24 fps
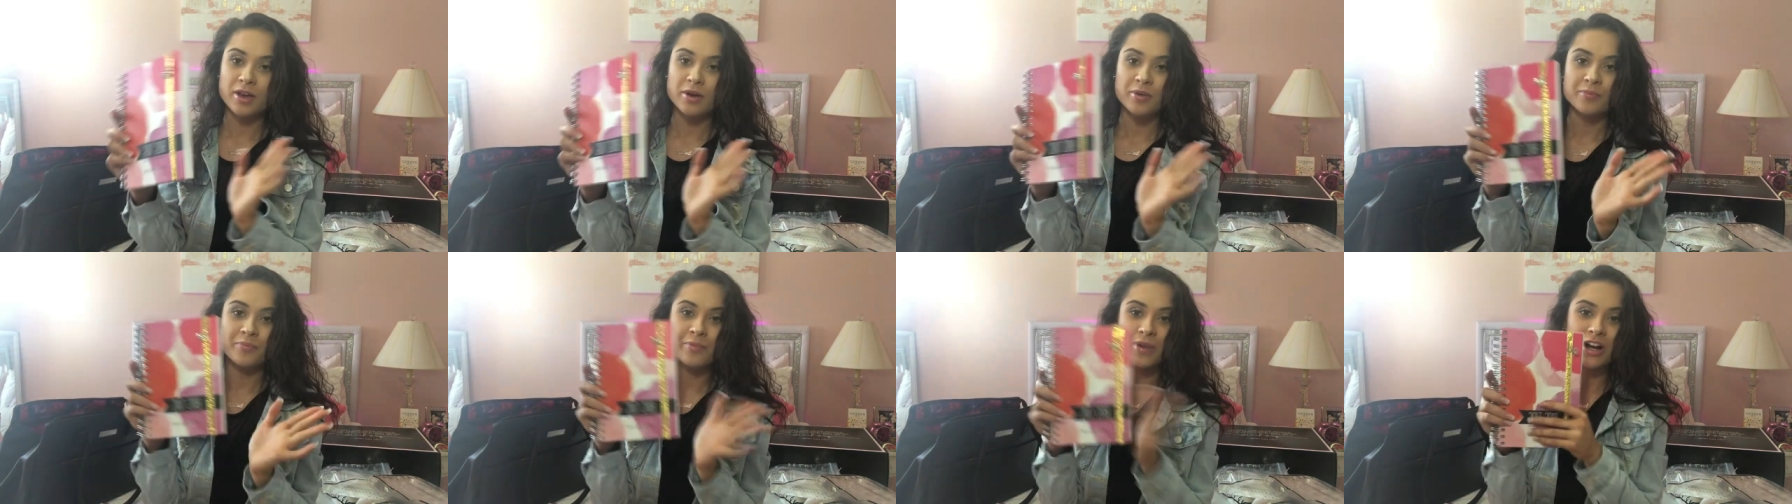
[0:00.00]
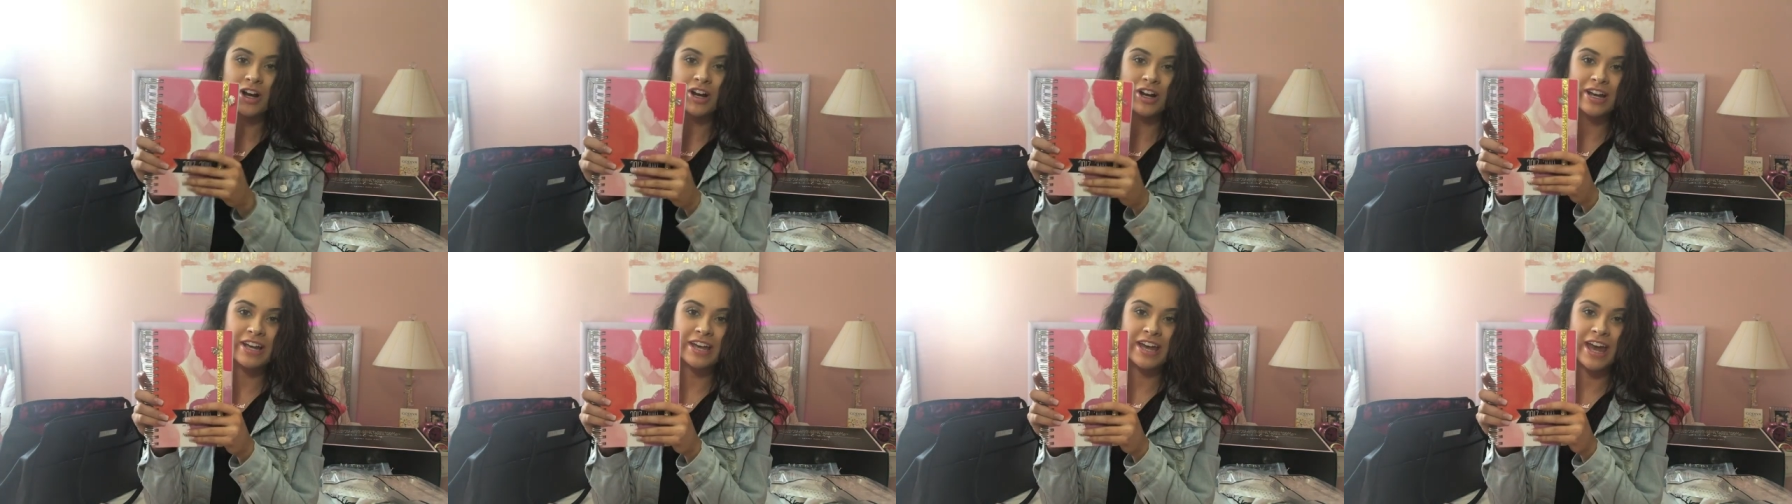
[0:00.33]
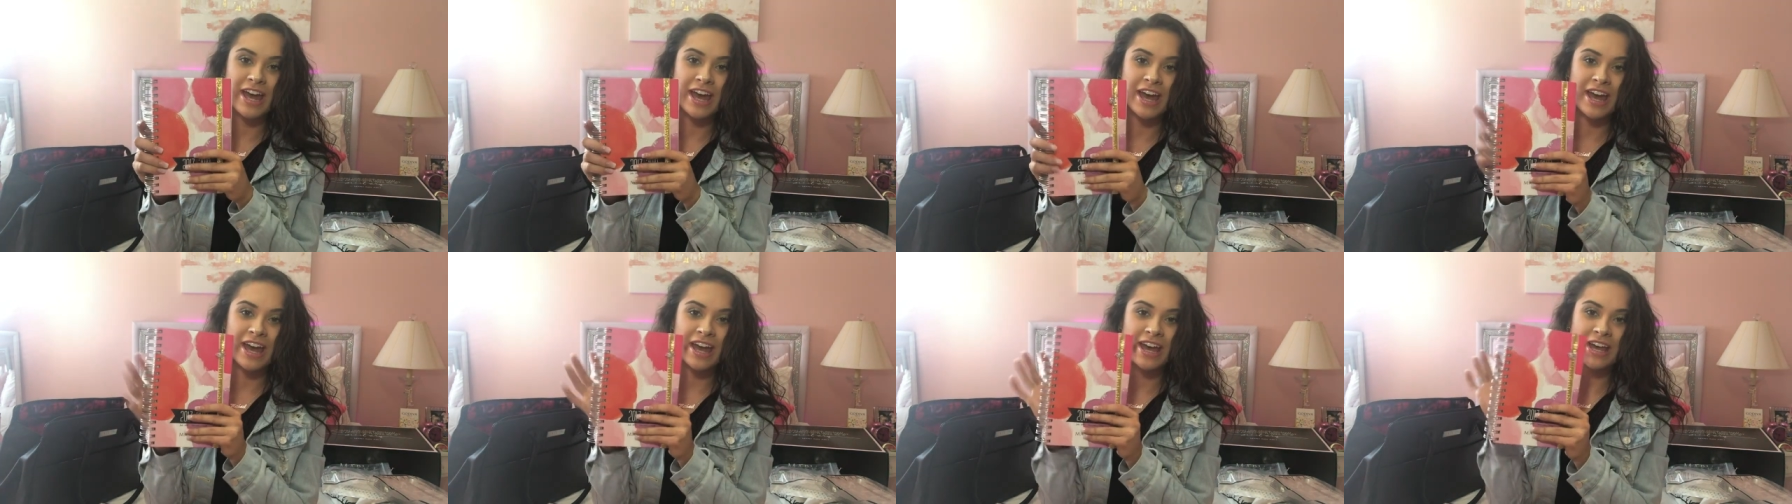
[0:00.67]
Mary
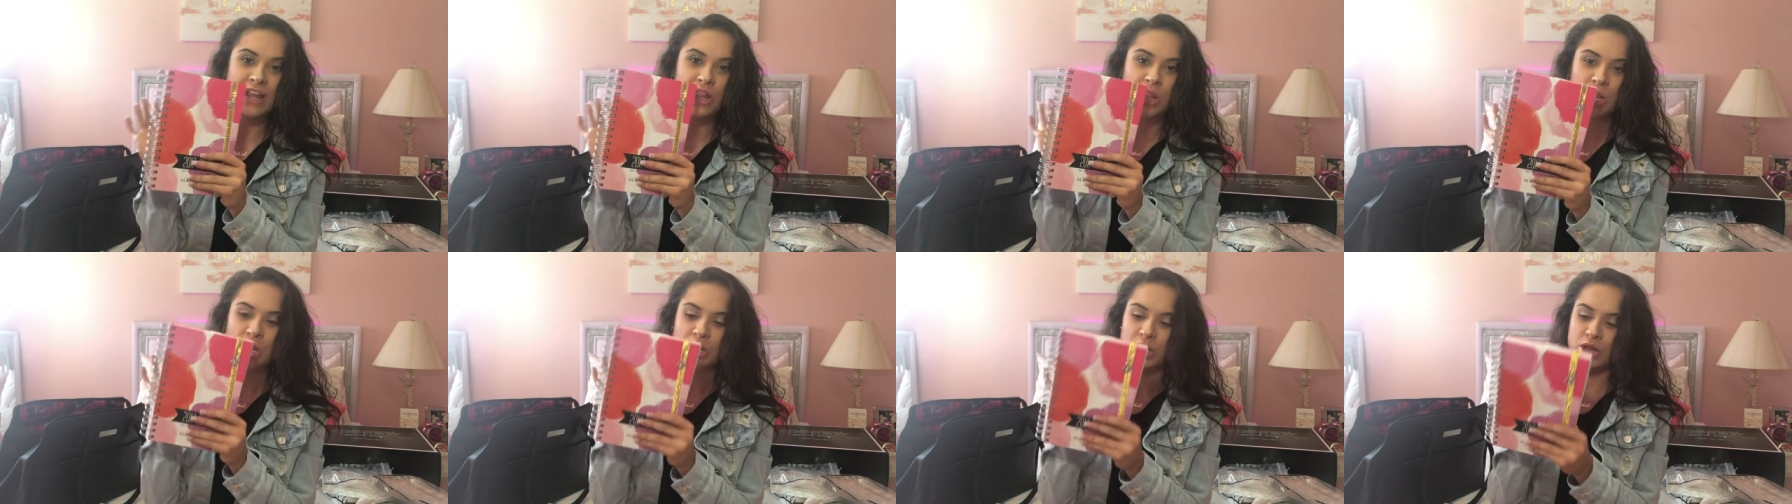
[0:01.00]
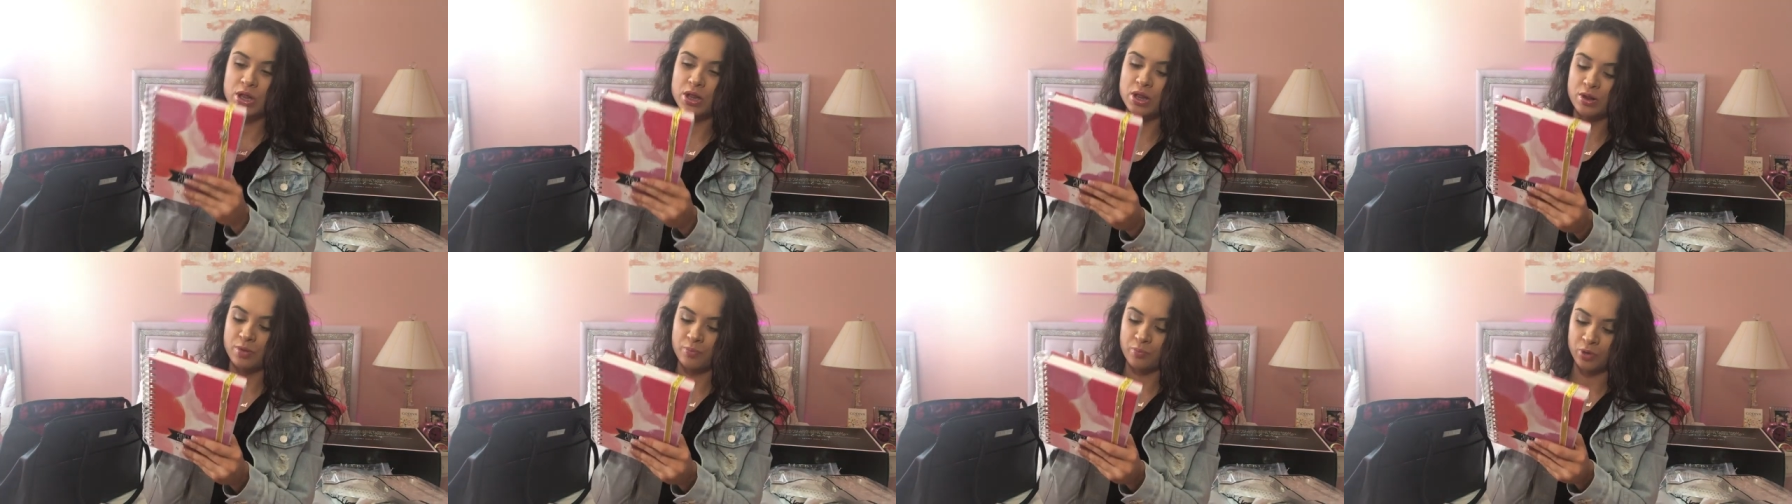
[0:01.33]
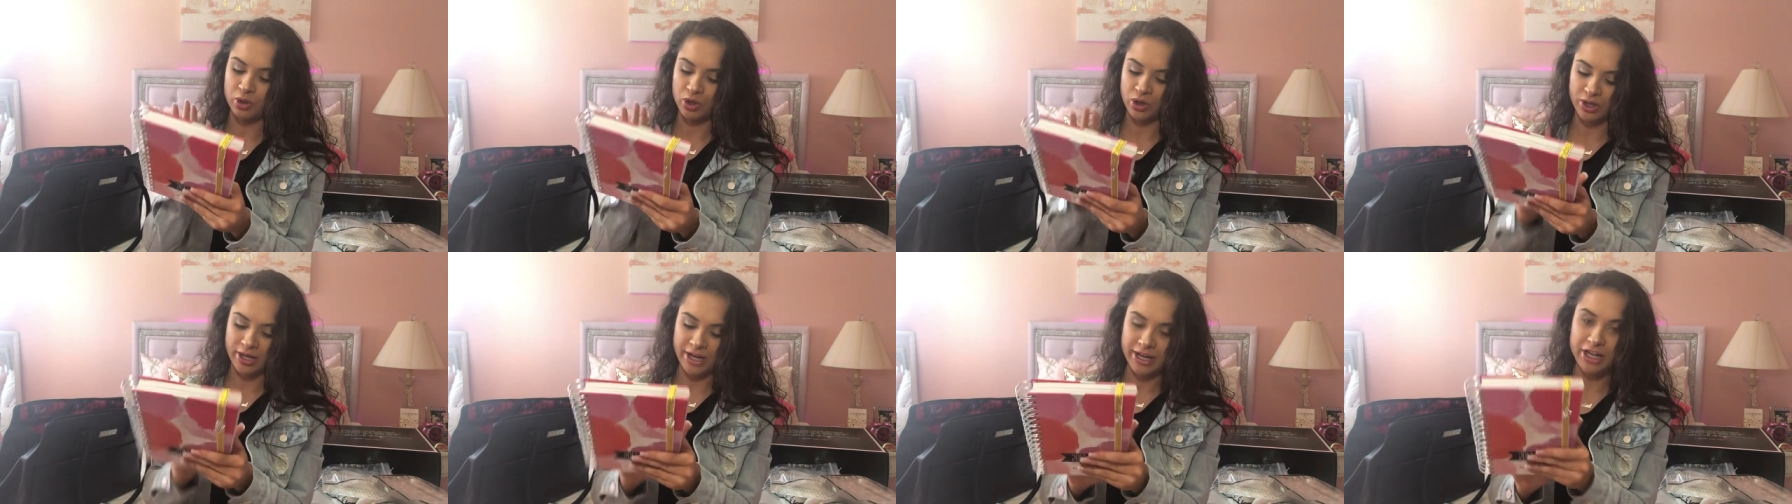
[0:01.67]
Kay
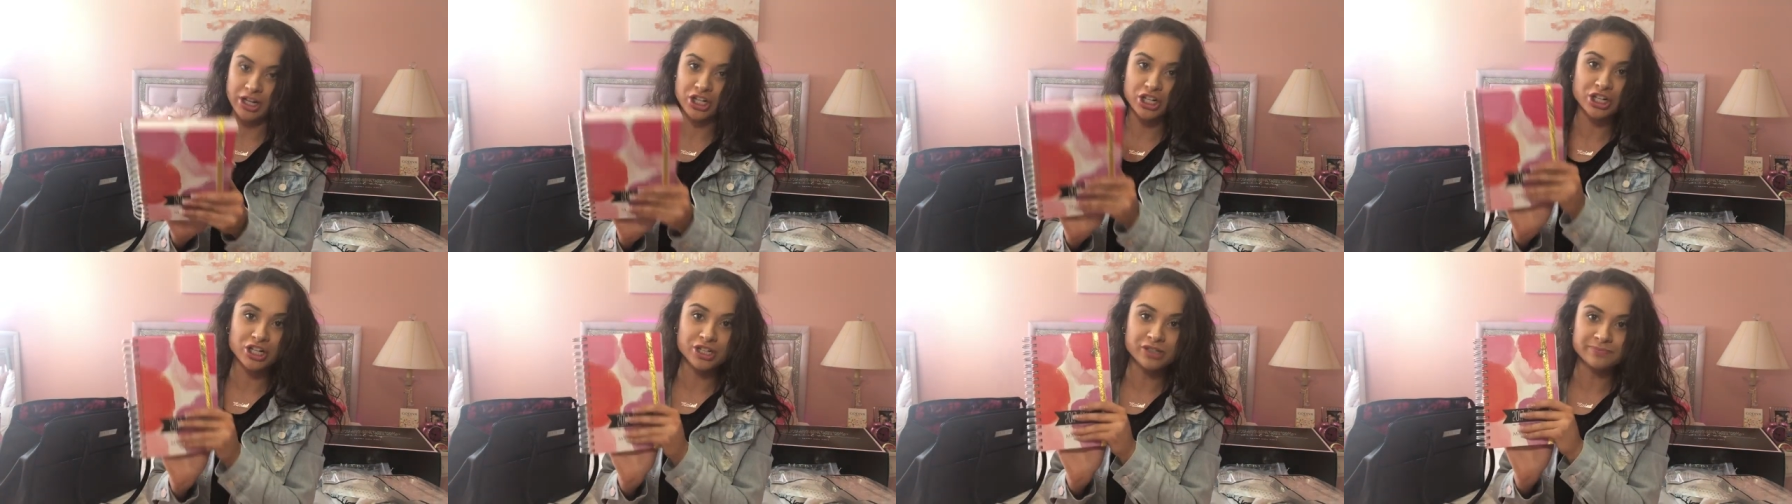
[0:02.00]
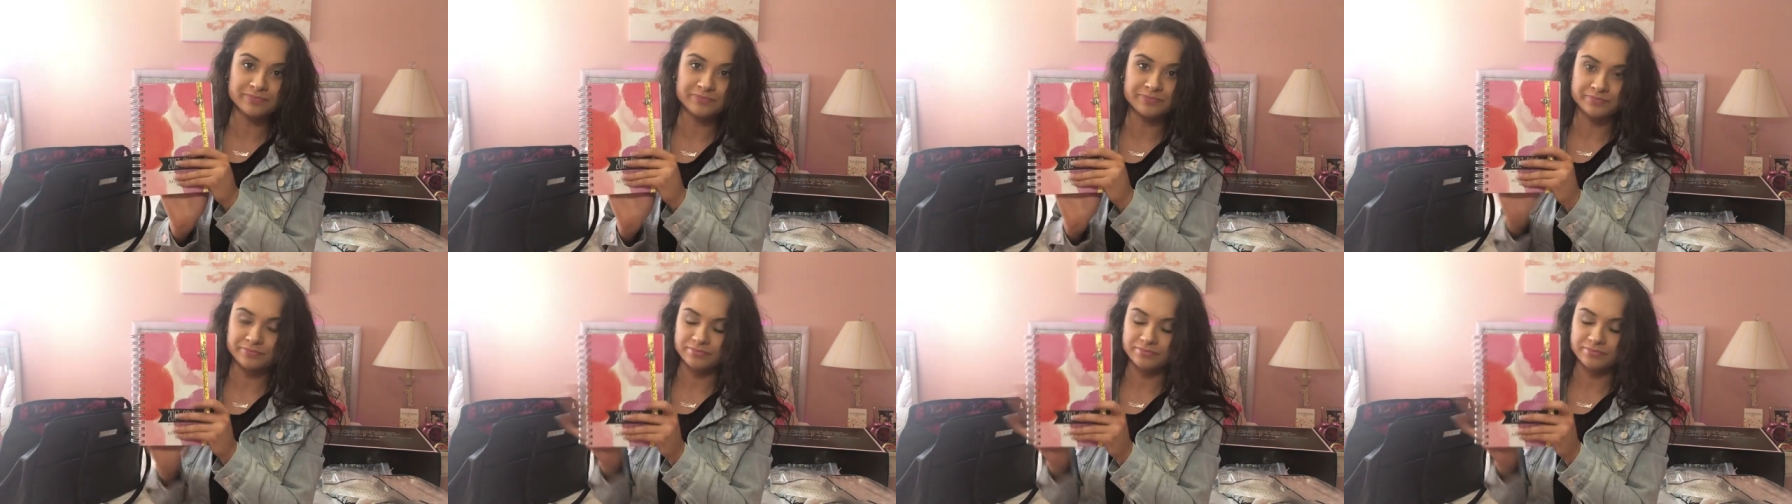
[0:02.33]
planner.